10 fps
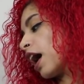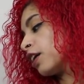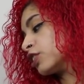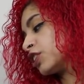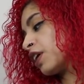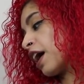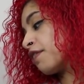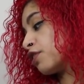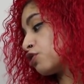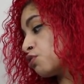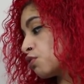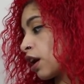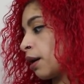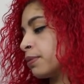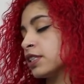I also have 2
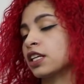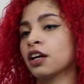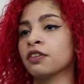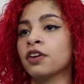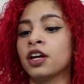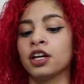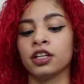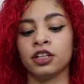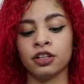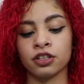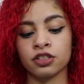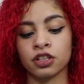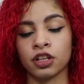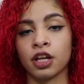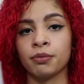copies of Gears
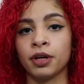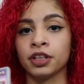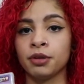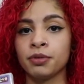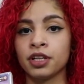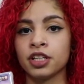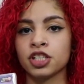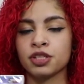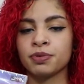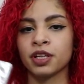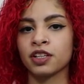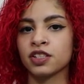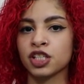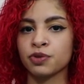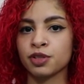Club Unlimited, just because
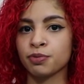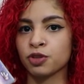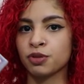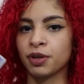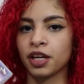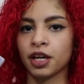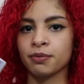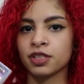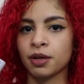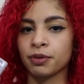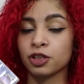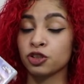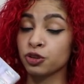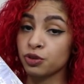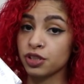this was supposed to be a GameStop
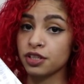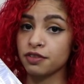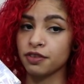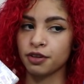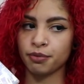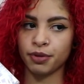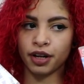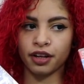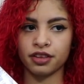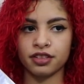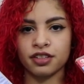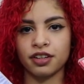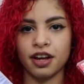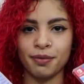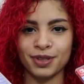exclusive, but I got this
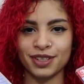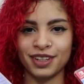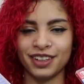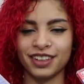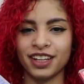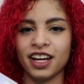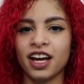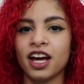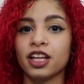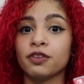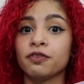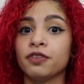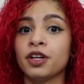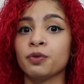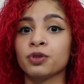on Amazon.
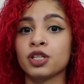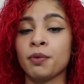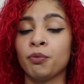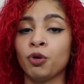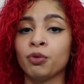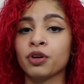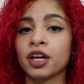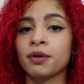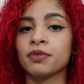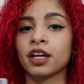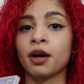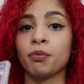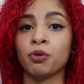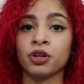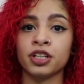It was a mobile game that got
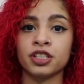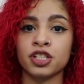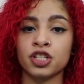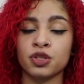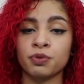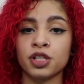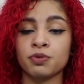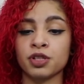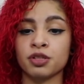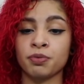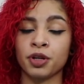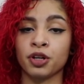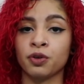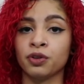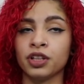ported into the Switch, which is
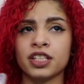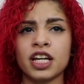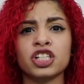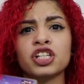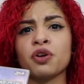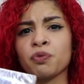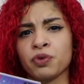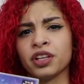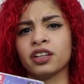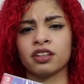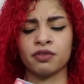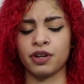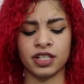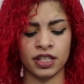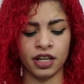pretty cool. It's actually a really good
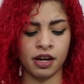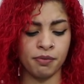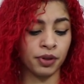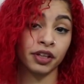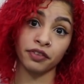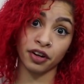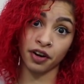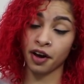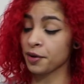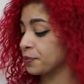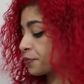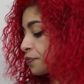racing game, believe it or not.